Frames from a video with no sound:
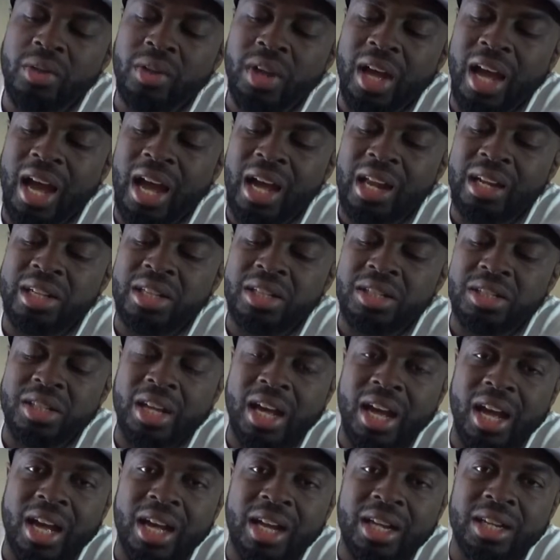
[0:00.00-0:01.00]
other eyelids
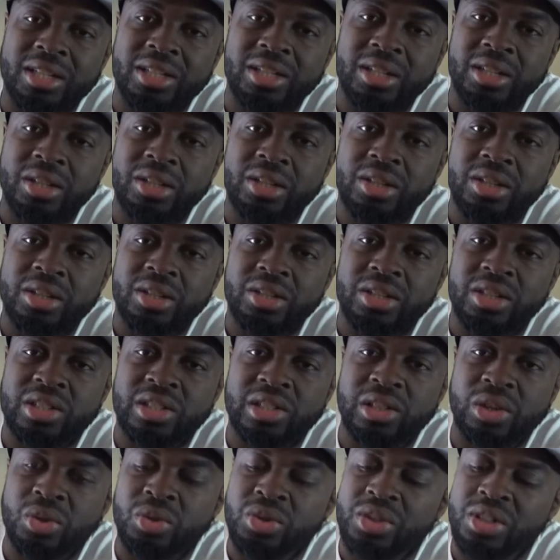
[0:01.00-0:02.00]
guys,
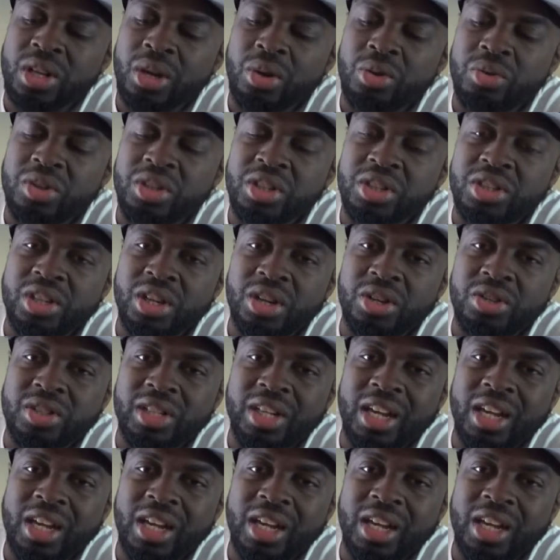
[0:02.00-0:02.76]
just little subtle details.